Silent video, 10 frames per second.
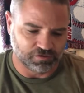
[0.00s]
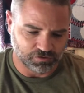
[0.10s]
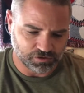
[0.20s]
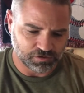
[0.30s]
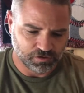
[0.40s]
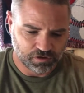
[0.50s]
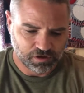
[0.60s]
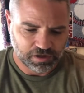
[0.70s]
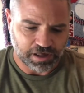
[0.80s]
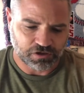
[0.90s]
Those are
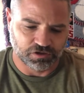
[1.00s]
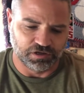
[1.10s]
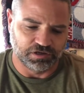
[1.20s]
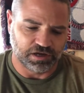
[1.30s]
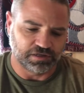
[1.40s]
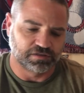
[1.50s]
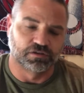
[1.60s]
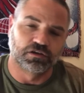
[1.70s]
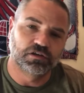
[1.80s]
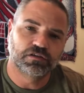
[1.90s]
actually nice
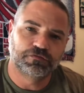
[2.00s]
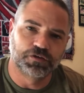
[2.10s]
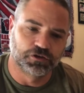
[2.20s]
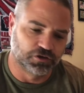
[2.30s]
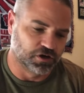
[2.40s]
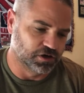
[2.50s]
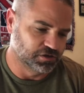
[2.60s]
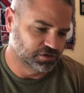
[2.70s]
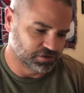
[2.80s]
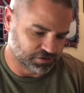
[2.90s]
little filler
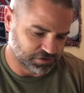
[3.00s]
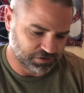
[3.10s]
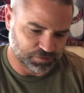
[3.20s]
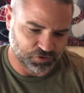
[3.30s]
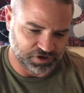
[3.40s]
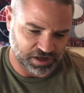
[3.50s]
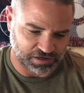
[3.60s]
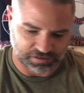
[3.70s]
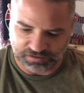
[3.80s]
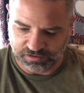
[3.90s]
cards uh, to
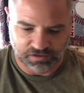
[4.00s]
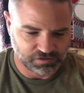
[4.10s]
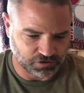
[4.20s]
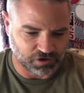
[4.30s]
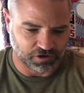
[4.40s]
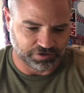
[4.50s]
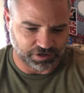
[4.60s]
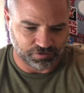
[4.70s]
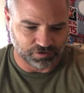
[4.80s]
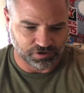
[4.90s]
protect the card that I
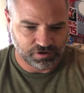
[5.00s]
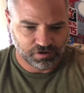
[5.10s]
ordered.